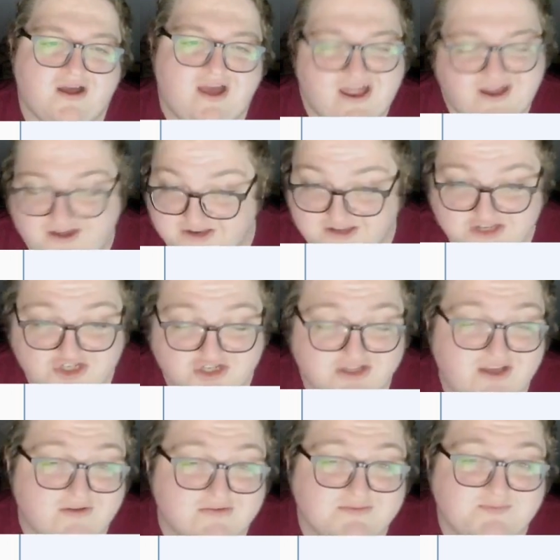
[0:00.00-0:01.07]

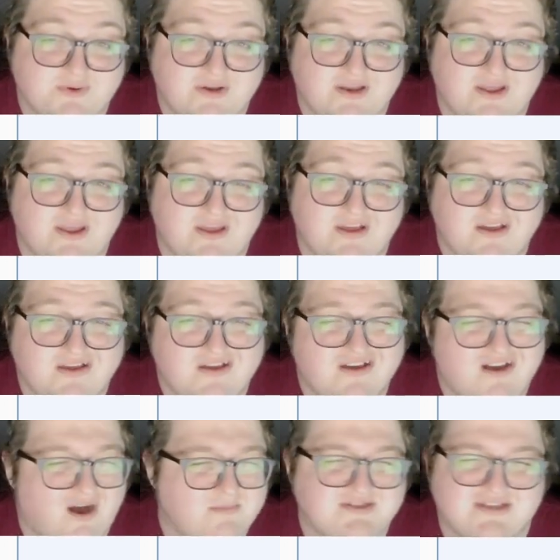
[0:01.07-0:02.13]
Initially, I was pretty
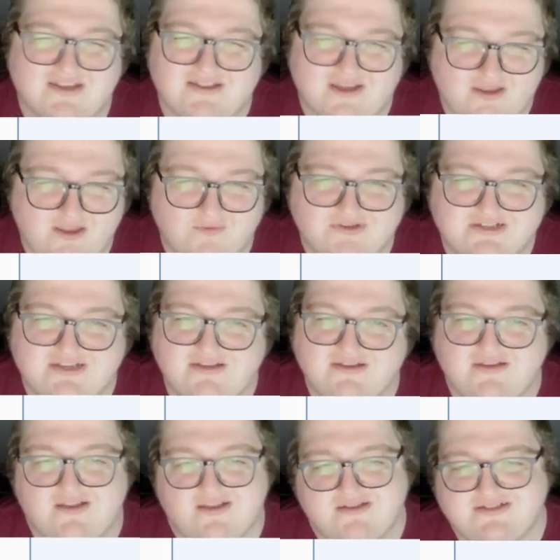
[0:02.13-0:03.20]
upset that he was
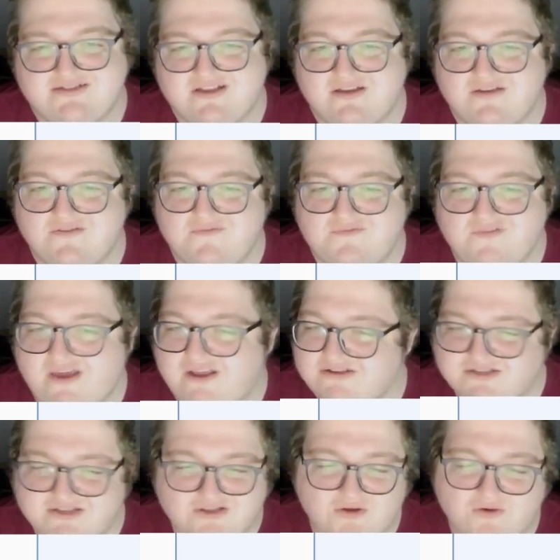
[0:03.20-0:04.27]
in instead of
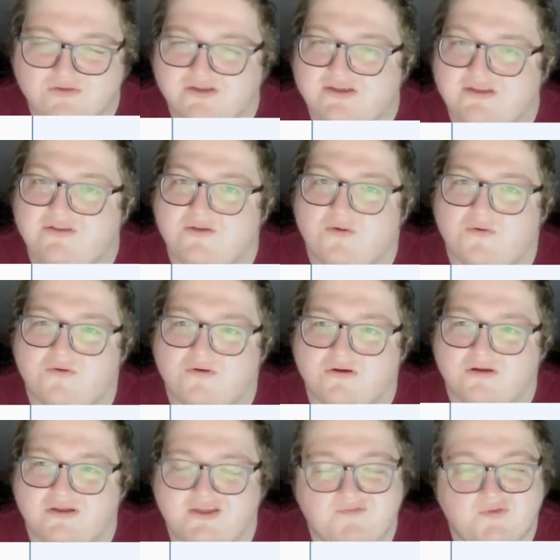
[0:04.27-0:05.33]
Anderson-Dolan
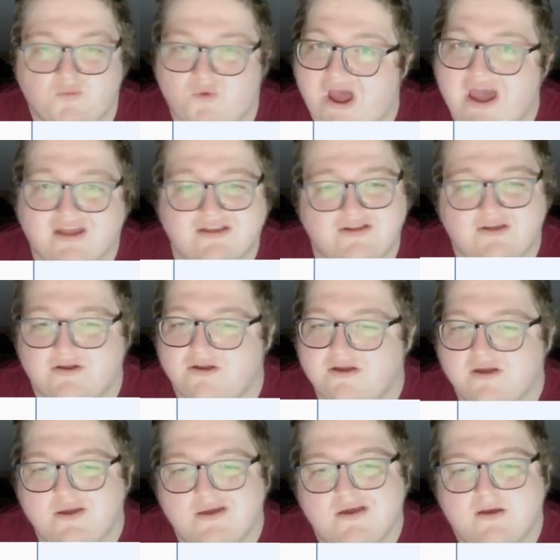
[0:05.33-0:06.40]
or even Wagner,
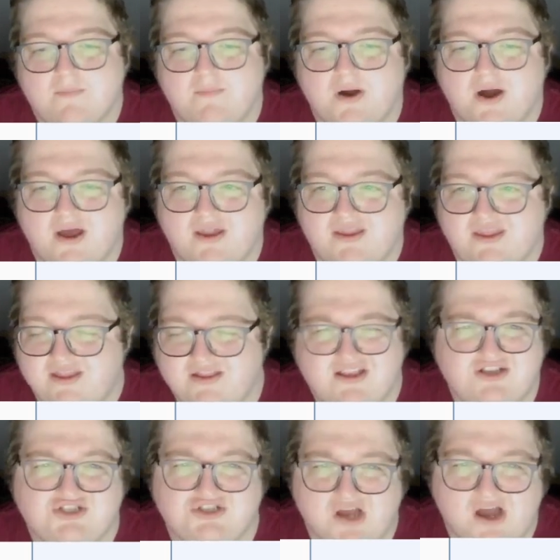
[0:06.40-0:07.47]
but he did
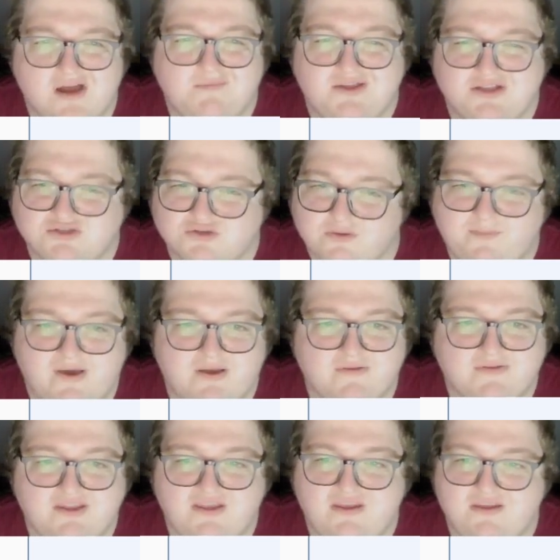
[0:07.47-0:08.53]
his job. He drew a
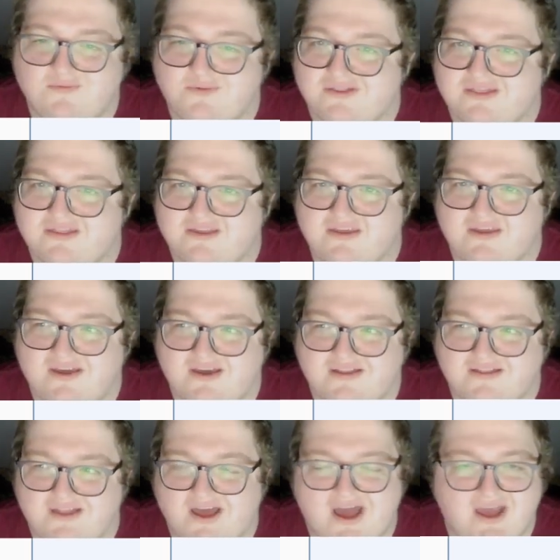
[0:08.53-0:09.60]
penalty with the
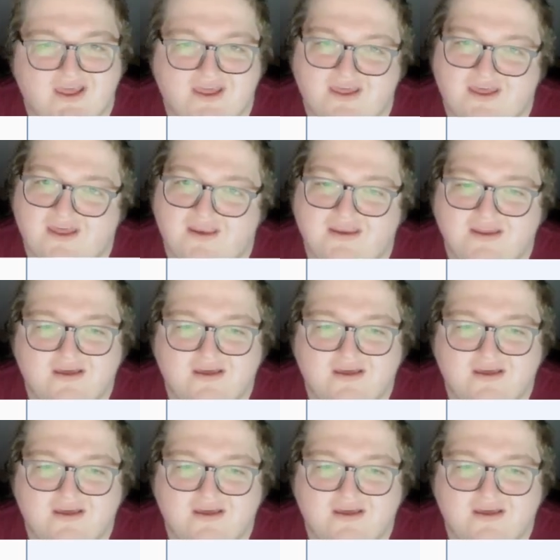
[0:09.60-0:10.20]
high hit.